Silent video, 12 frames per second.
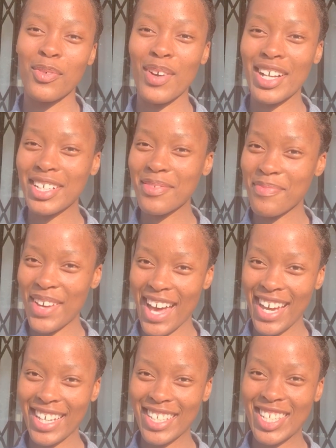Welcome
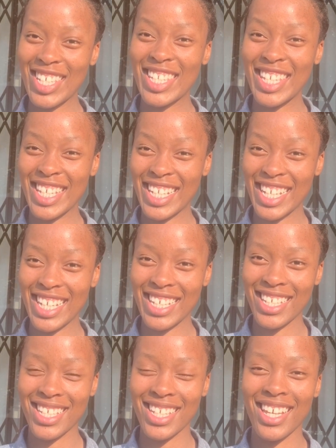back to
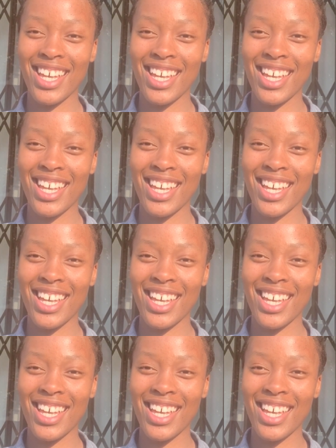Seedlings,